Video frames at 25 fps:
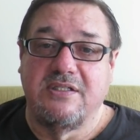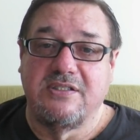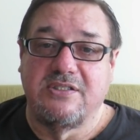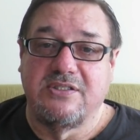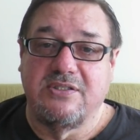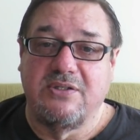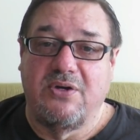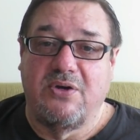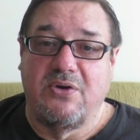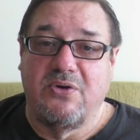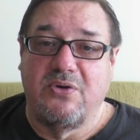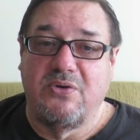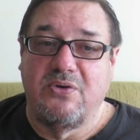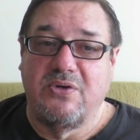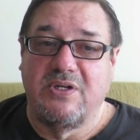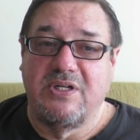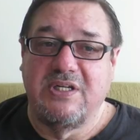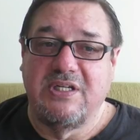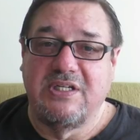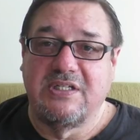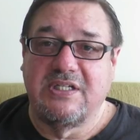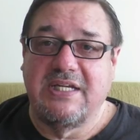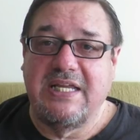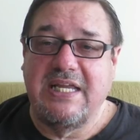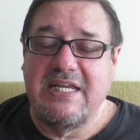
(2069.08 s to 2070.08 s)
So
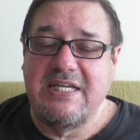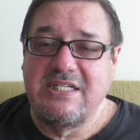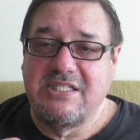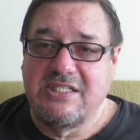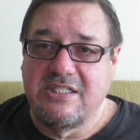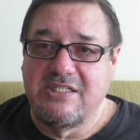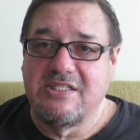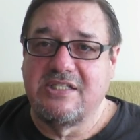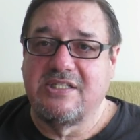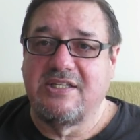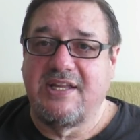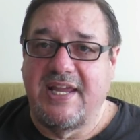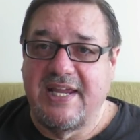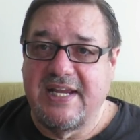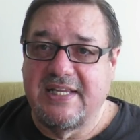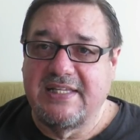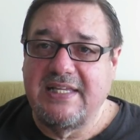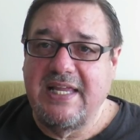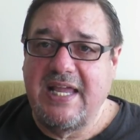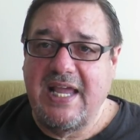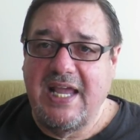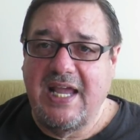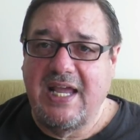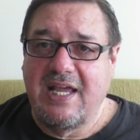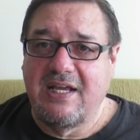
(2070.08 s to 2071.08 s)
in cases
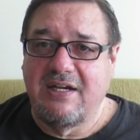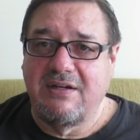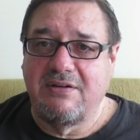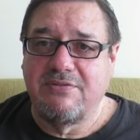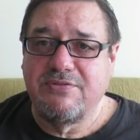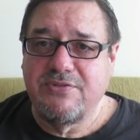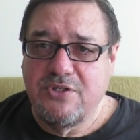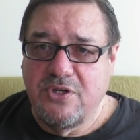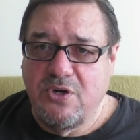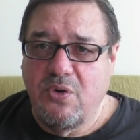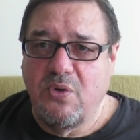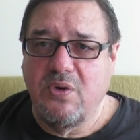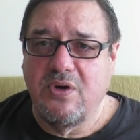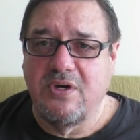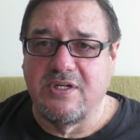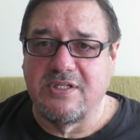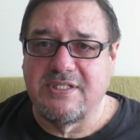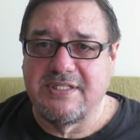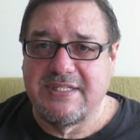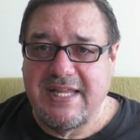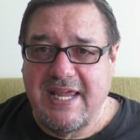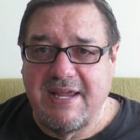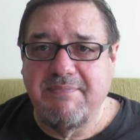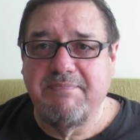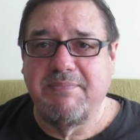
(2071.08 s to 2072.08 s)
like that, of
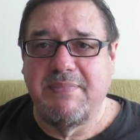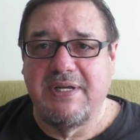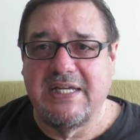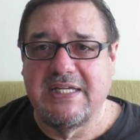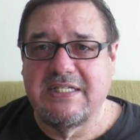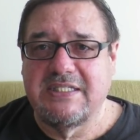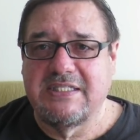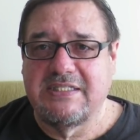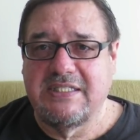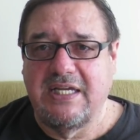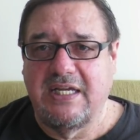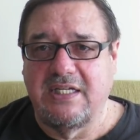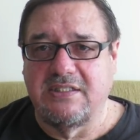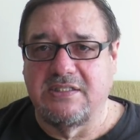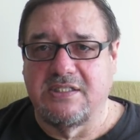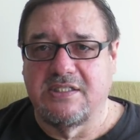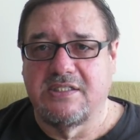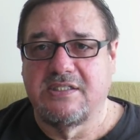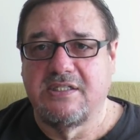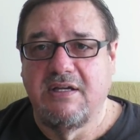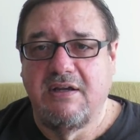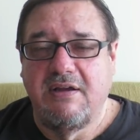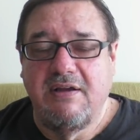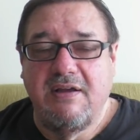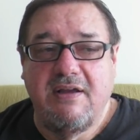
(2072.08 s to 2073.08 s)
course, that makes
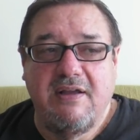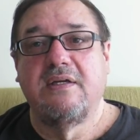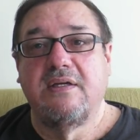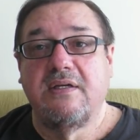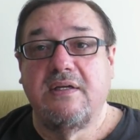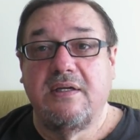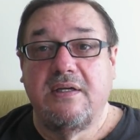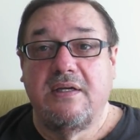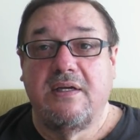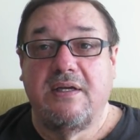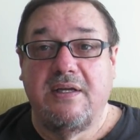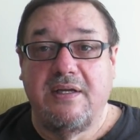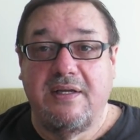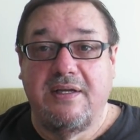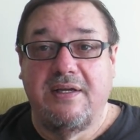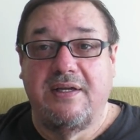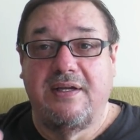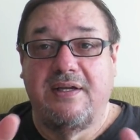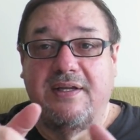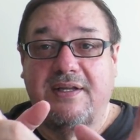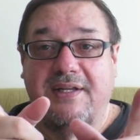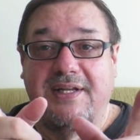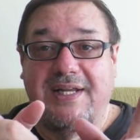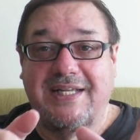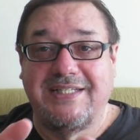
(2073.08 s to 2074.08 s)
sense.
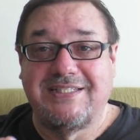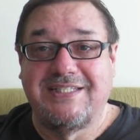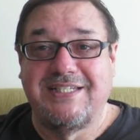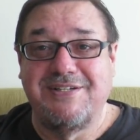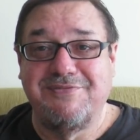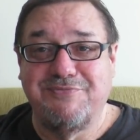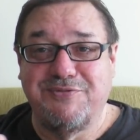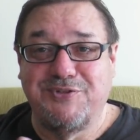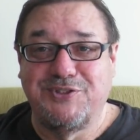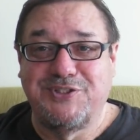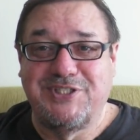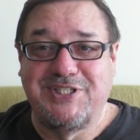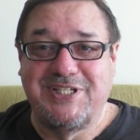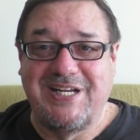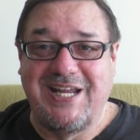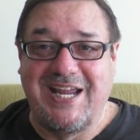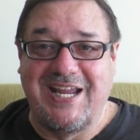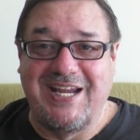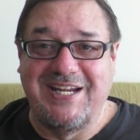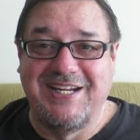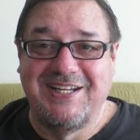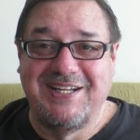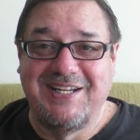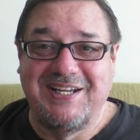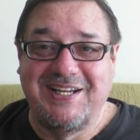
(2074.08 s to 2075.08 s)
That's it for
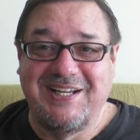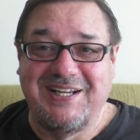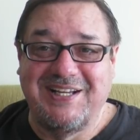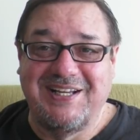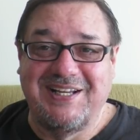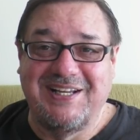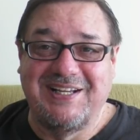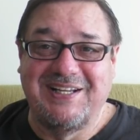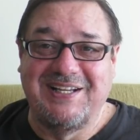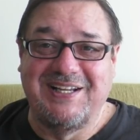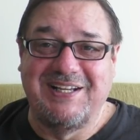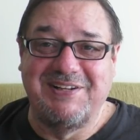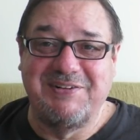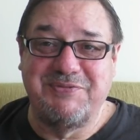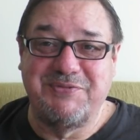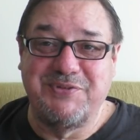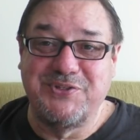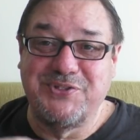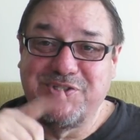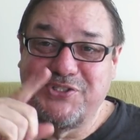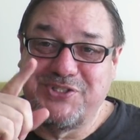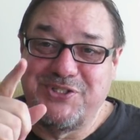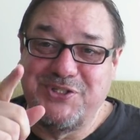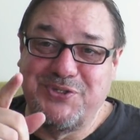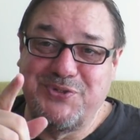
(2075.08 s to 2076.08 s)
today. If
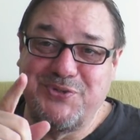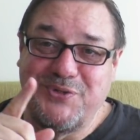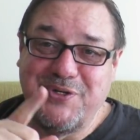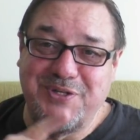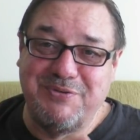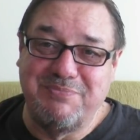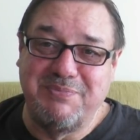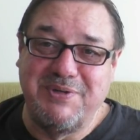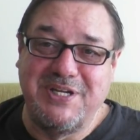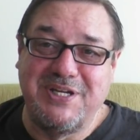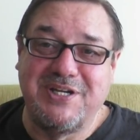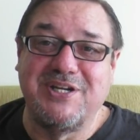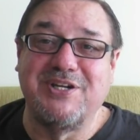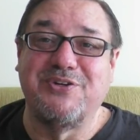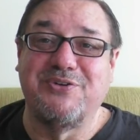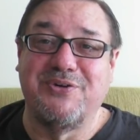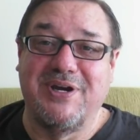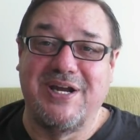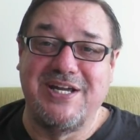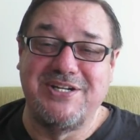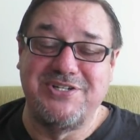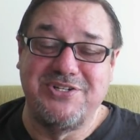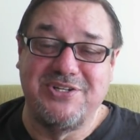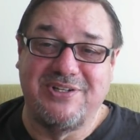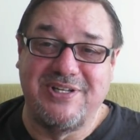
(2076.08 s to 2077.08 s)
you're still with me,
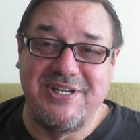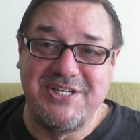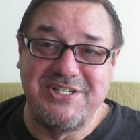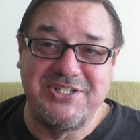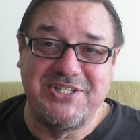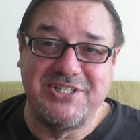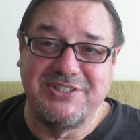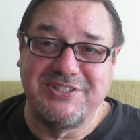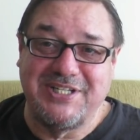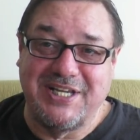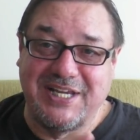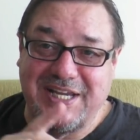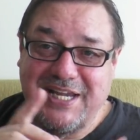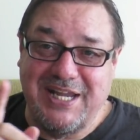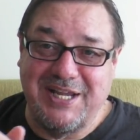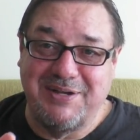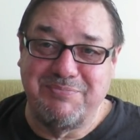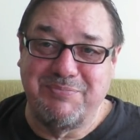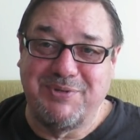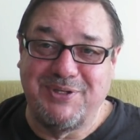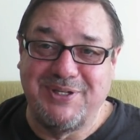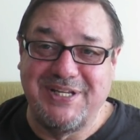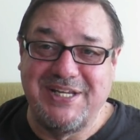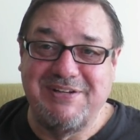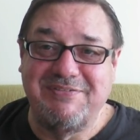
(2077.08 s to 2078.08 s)
congratulations, I
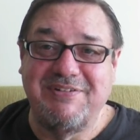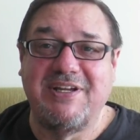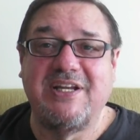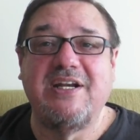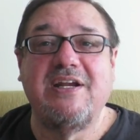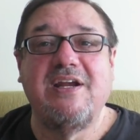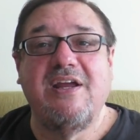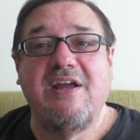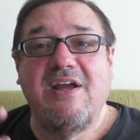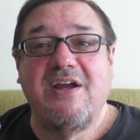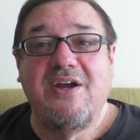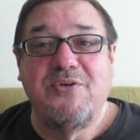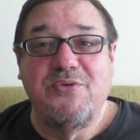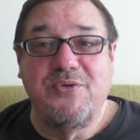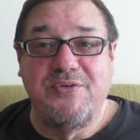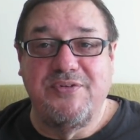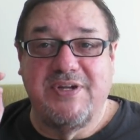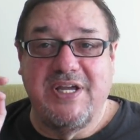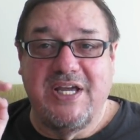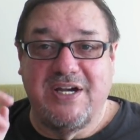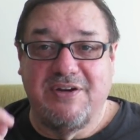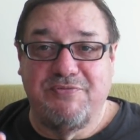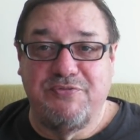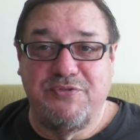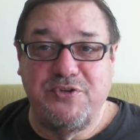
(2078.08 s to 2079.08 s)
can't believe it.
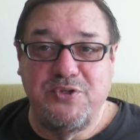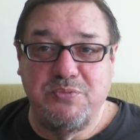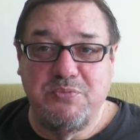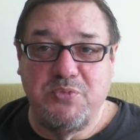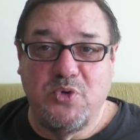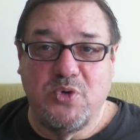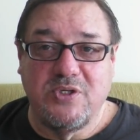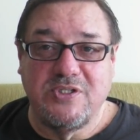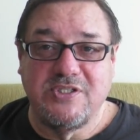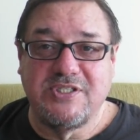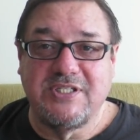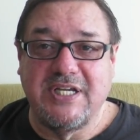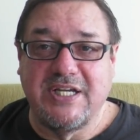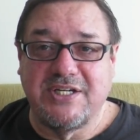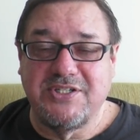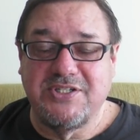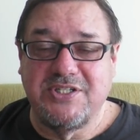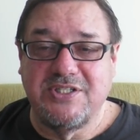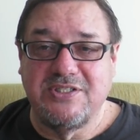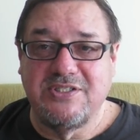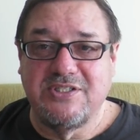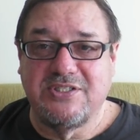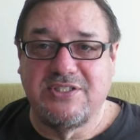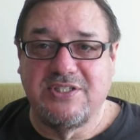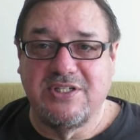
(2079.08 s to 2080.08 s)
We've got a few more
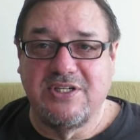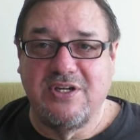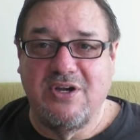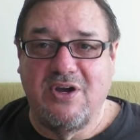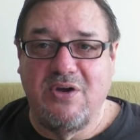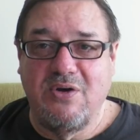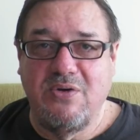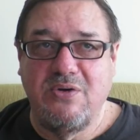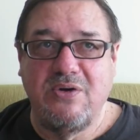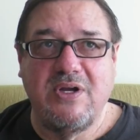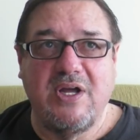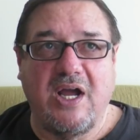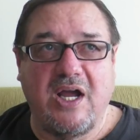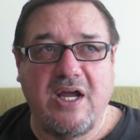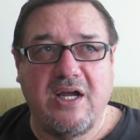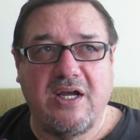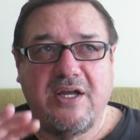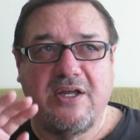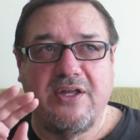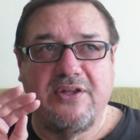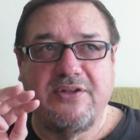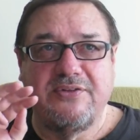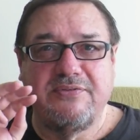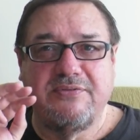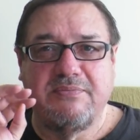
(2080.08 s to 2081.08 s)
sections to go,
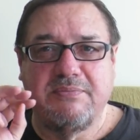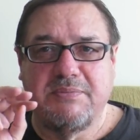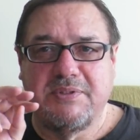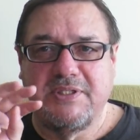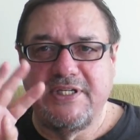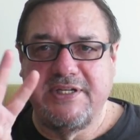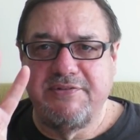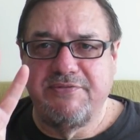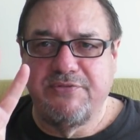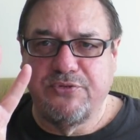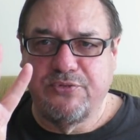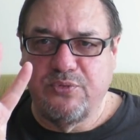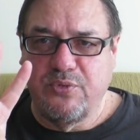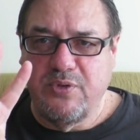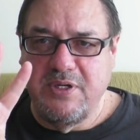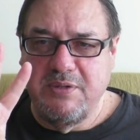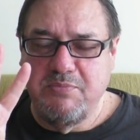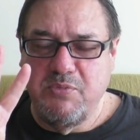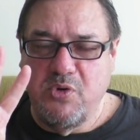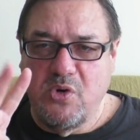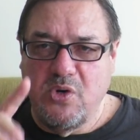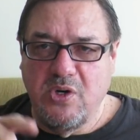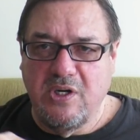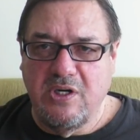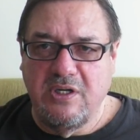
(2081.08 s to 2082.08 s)
I believe
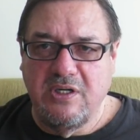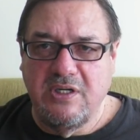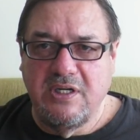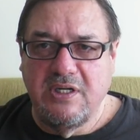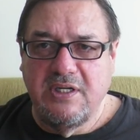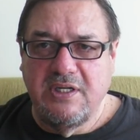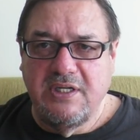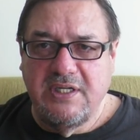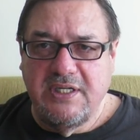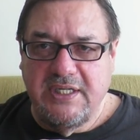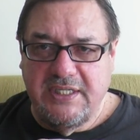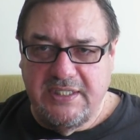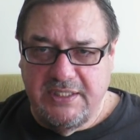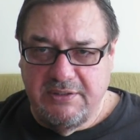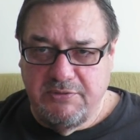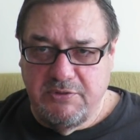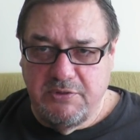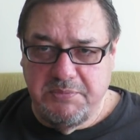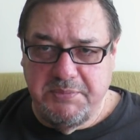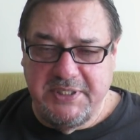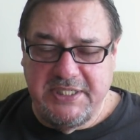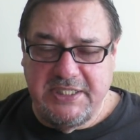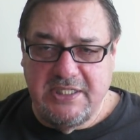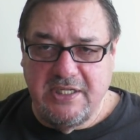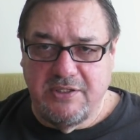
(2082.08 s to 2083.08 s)
3 more. And then
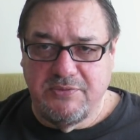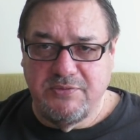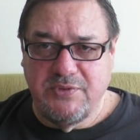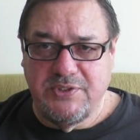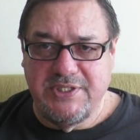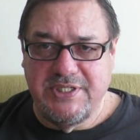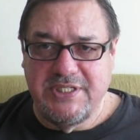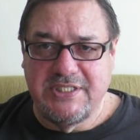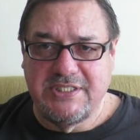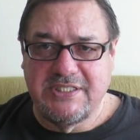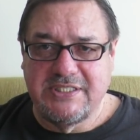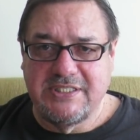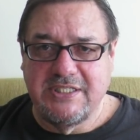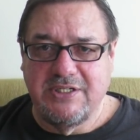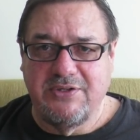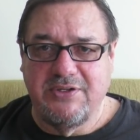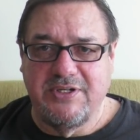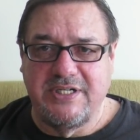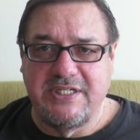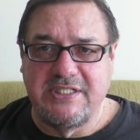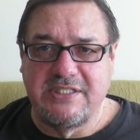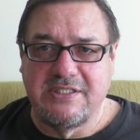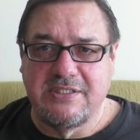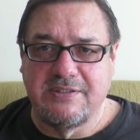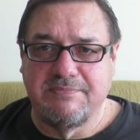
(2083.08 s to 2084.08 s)
we'll be done with this
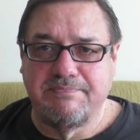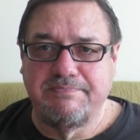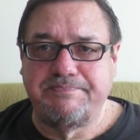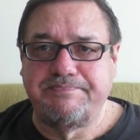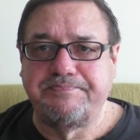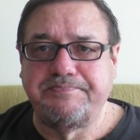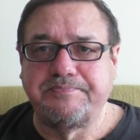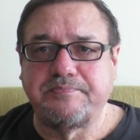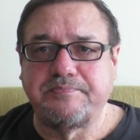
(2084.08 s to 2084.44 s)
series.